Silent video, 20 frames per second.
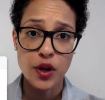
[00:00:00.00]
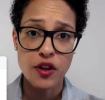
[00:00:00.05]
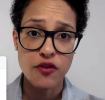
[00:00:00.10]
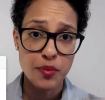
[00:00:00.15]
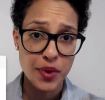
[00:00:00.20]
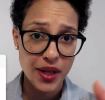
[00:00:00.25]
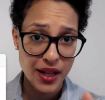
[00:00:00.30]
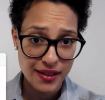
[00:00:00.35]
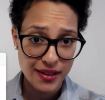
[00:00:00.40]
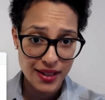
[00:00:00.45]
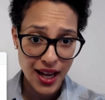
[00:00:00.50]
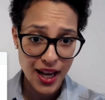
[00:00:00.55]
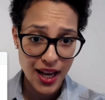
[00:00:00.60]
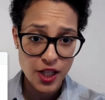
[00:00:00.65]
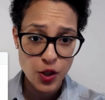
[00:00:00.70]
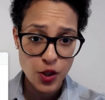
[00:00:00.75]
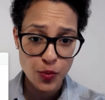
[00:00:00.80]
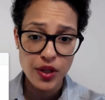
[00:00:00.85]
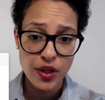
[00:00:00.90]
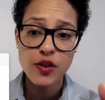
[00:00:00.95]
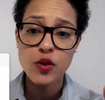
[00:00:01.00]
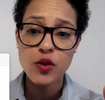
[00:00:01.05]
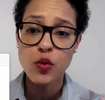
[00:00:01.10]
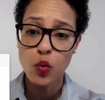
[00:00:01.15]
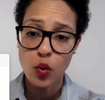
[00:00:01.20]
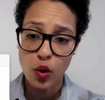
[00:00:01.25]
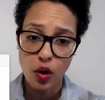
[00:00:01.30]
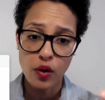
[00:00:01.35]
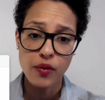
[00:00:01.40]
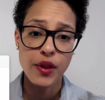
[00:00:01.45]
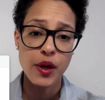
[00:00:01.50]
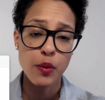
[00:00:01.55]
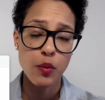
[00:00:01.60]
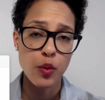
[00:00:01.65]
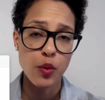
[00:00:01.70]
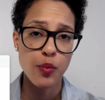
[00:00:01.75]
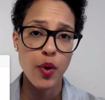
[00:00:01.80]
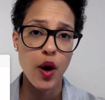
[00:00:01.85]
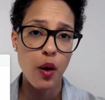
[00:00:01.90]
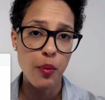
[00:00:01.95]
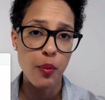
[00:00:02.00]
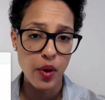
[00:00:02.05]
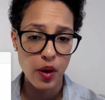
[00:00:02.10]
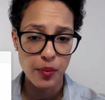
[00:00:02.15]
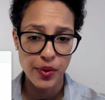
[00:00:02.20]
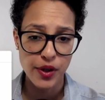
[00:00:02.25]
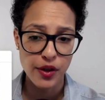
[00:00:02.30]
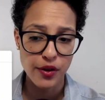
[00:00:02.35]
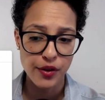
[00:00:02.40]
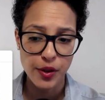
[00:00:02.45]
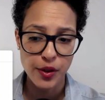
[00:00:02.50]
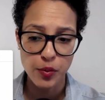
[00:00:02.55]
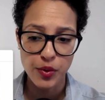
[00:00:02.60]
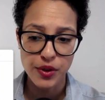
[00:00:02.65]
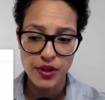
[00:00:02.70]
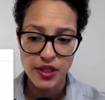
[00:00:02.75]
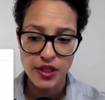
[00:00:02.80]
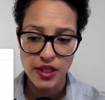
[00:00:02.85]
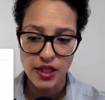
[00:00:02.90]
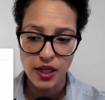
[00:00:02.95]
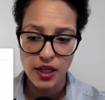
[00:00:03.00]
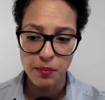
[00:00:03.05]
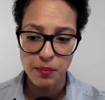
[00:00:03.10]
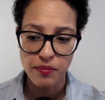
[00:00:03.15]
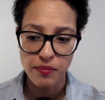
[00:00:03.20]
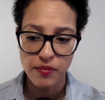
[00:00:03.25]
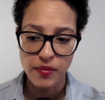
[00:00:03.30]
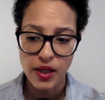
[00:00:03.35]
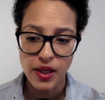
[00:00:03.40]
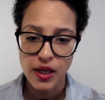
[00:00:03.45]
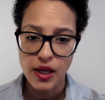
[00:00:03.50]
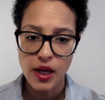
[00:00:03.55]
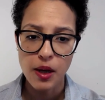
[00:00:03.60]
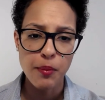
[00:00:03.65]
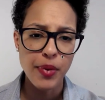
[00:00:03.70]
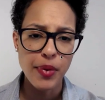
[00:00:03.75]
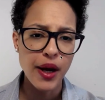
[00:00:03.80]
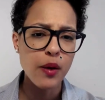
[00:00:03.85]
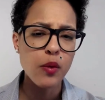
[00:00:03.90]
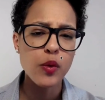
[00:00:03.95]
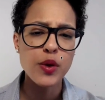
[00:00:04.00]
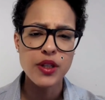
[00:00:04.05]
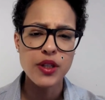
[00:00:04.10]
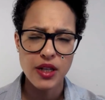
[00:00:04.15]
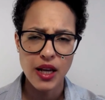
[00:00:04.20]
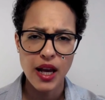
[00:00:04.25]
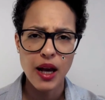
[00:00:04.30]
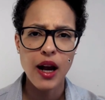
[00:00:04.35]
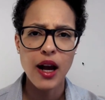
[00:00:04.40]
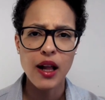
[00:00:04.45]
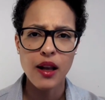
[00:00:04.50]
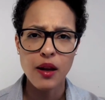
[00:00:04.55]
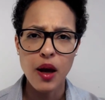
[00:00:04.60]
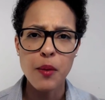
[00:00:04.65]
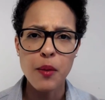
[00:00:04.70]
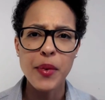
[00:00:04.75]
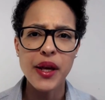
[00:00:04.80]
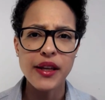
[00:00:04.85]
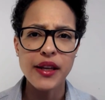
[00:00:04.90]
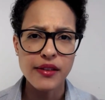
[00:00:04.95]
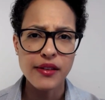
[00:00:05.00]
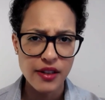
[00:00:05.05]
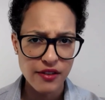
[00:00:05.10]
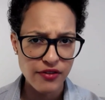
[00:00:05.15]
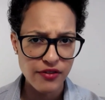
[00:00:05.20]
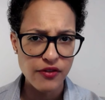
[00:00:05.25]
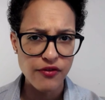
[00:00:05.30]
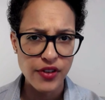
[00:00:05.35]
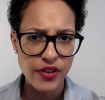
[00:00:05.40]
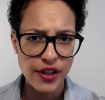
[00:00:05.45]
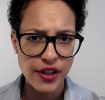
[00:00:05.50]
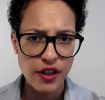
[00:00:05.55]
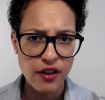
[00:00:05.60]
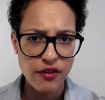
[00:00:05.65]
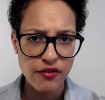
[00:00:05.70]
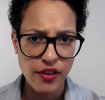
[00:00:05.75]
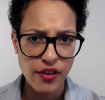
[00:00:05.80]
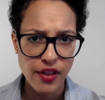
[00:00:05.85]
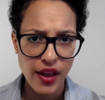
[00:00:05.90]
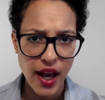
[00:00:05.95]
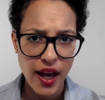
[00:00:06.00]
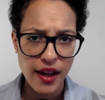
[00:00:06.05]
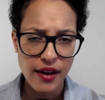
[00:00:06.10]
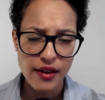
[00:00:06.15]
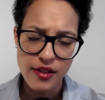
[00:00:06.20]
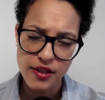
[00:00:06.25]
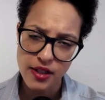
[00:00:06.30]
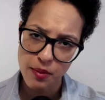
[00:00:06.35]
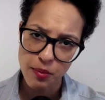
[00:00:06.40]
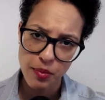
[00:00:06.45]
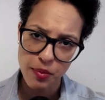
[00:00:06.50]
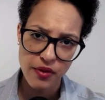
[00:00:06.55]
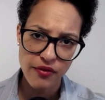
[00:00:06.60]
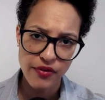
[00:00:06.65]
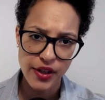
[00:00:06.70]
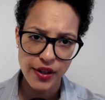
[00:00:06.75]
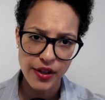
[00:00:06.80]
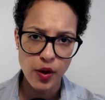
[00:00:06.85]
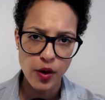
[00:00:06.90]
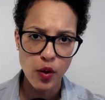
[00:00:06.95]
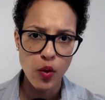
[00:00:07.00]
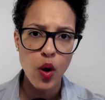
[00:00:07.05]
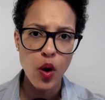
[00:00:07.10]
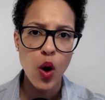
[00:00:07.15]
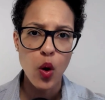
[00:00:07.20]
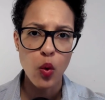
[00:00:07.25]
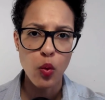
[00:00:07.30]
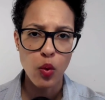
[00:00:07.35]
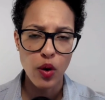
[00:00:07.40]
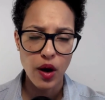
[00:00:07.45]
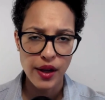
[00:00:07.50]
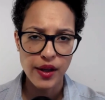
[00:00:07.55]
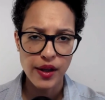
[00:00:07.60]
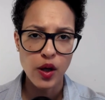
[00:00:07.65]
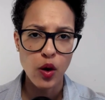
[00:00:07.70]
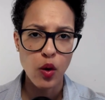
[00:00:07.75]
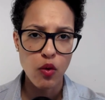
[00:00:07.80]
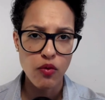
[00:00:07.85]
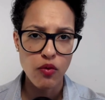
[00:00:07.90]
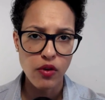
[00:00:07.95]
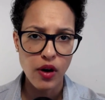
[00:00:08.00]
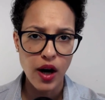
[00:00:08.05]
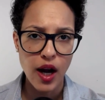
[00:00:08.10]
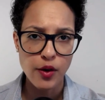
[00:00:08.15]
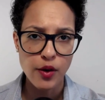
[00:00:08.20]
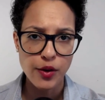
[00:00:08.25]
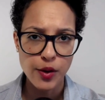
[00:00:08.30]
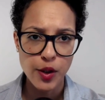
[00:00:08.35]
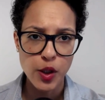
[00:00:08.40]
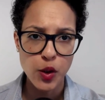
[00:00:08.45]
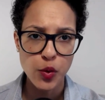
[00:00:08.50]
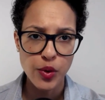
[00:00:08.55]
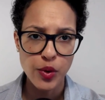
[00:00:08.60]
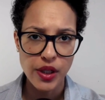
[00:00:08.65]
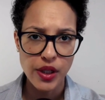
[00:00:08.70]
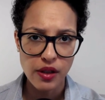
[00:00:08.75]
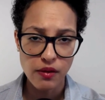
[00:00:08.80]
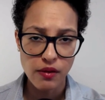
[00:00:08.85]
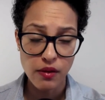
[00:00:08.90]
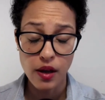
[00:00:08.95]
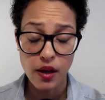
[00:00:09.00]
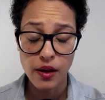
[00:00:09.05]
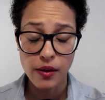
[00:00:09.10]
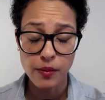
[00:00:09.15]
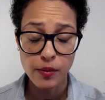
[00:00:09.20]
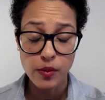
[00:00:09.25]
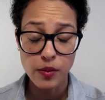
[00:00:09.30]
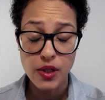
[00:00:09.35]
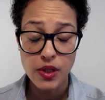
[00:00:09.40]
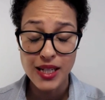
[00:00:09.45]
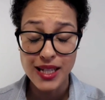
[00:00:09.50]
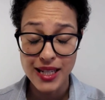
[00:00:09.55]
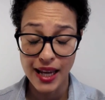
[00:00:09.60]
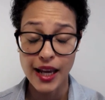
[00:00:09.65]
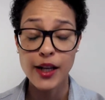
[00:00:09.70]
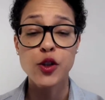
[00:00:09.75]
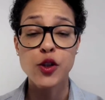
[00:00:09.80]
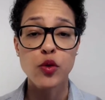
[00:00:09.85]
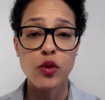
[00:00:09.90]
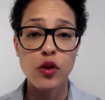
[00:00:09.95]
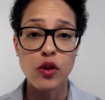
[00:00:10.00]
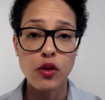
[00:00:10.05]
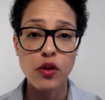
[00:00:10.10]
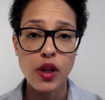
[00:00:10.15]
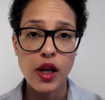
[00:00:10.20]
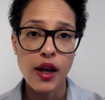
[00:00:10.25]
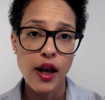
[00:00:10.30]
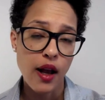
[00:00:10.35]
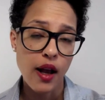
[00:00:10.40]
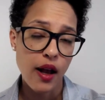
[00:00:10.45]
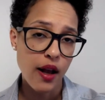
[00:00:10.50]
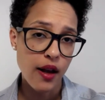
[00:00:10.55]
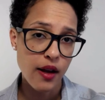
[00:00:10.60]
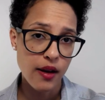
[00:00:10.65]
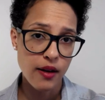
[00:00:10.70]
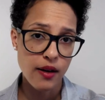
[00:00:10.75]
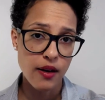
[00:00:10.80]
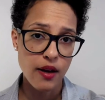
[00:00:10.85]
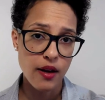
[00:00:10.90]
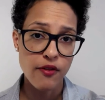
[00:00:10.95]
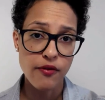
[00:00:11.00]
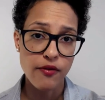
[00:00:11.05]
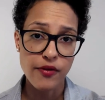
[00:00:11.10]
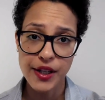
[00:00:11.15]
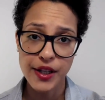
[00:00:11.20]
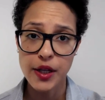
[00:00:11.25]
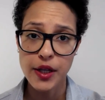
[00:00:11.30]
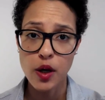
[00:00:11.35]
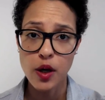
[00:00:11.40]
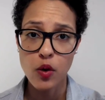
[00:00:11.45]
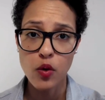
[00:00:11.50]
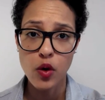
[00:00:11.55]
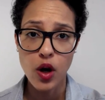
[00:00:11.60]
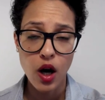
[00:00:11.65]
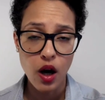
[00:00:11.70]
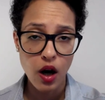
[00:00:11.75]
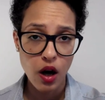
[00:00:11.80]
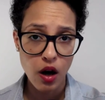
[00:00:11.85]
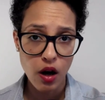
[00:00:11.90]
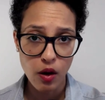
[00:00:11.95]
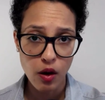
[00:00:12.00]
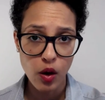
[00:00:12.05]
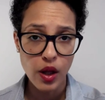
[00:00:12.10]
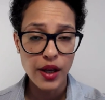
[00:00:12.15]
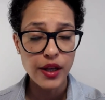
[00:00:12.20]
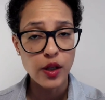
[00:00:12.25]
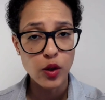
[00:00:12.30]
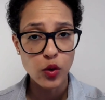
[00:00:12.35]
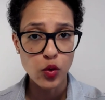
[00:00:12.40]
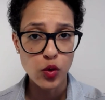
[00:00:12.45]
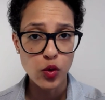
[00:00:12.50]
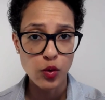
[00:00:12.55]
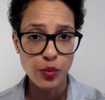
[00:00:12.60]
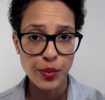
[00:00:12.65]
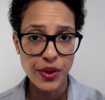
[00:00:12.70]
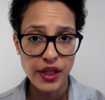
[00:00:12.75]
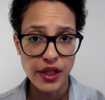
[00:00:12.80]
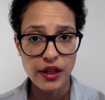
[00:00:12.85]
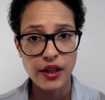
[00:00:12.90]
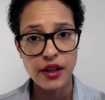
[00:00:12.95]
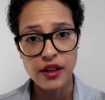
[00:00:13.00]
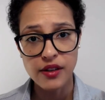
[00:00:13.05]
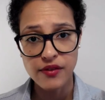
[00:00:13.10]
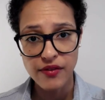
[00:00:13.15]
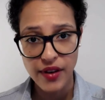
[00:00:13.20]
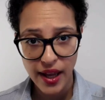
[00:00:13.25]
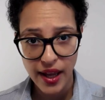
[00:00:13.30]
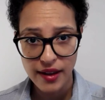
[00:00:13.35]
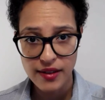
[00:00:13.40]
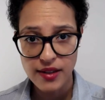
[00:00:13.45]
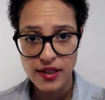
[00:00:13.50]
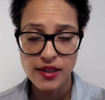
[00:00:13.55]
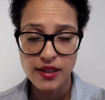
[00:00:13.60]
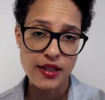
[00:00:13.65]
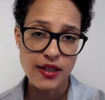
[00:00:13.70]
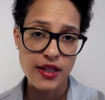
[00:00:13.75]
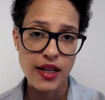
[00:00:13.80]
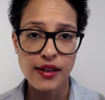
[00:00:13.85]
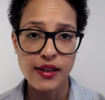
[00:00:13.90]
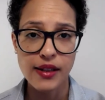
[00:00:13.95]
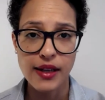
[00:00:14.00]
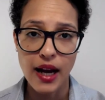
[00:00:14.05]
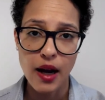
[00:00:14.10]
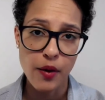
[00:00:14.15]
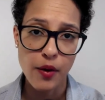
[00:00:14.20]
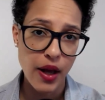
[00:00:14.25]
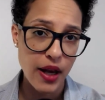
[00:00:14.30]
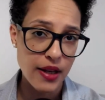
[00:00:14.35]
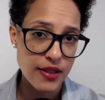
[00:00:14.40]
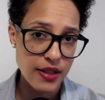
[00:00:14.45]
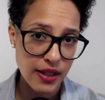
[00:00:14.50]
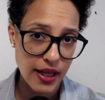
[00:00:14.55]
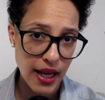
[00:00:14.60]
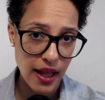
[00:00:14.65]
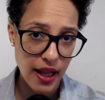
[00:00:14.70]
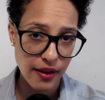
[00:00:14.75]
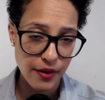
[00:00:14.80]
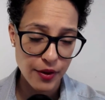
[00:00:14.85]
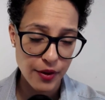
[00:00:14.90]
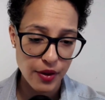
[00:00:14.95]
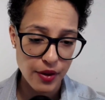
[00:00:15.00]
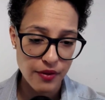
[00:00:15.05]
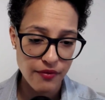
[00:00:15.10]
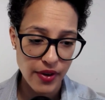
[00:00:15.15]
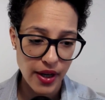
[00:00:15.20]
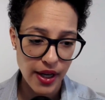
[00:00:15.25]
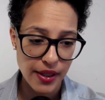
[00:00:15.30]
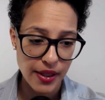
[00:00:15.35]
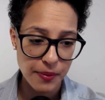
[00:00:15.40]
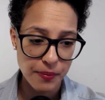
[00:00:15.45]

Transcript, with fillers: been attachments well they will pop up here you would see them but I would say I'll, I'll make a different video for that, a separate video where I go over how you can and um, schedule uh, a video call in Google Meet in advance and send it out as a calendar invite.